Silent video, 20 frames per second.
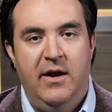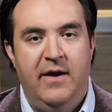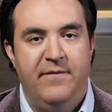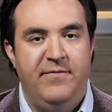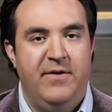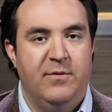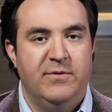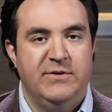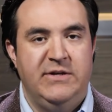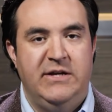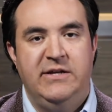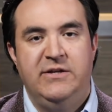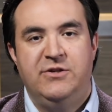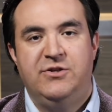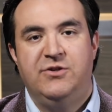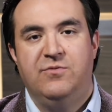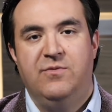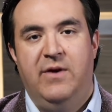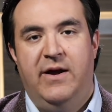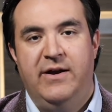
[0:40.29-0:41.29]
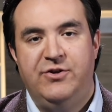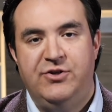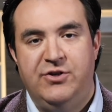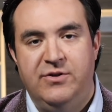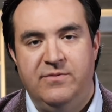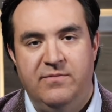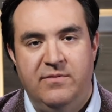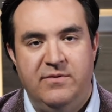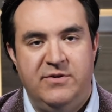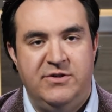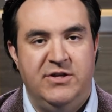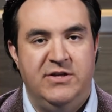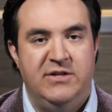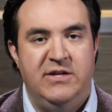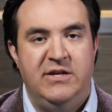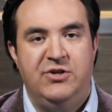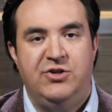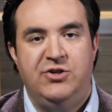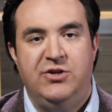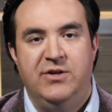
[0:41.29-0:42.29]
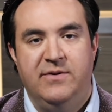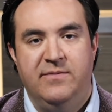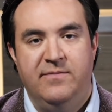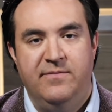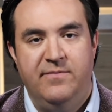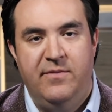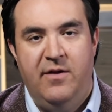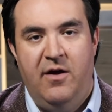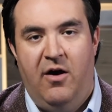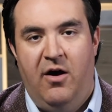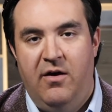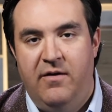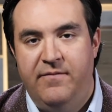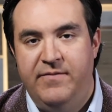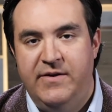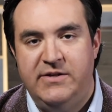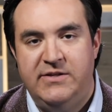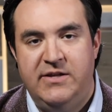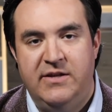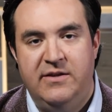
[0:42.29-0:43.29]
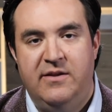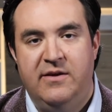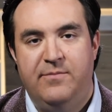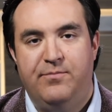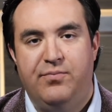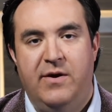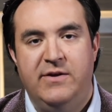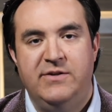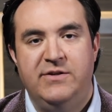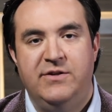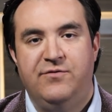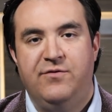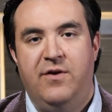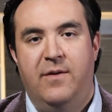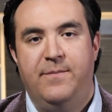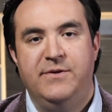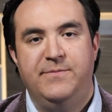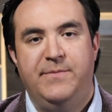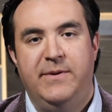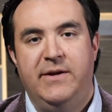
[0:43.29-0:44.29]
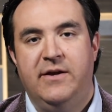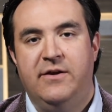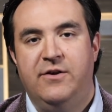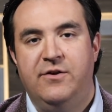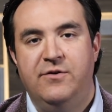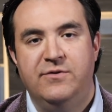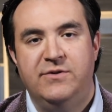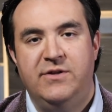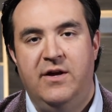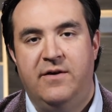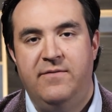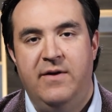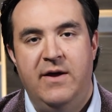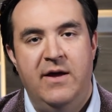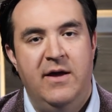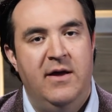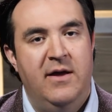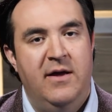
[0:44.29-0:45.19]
If there was insurrection, sedition, all of this that President Trump is being accused of,